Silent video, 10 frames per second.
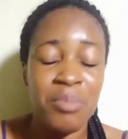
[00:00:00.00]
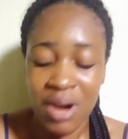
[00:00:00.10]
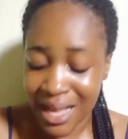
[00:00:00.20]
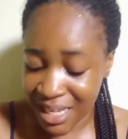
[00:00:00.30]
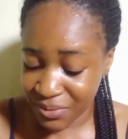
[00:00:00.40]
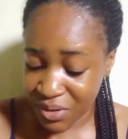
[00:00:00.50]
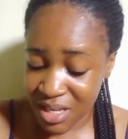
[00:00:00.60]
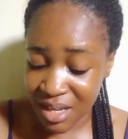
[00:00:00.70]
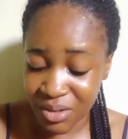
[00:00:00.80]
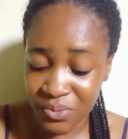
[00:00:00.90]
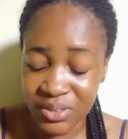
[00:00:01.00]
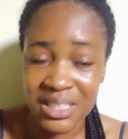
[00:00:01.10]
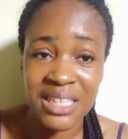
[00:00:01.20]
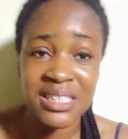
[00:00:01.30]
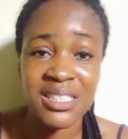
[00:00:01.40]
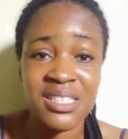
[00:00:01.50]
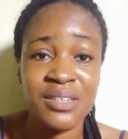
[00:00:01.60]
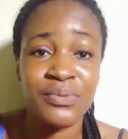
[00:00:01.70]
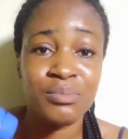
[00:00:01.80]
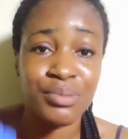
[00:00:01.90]
But guys, funny enough is that the thing
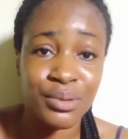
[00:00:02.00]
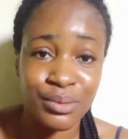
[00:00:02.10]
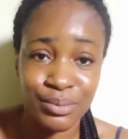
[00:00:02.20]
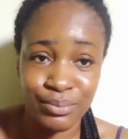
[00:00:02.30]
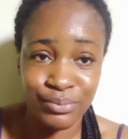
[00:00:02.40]
even broke.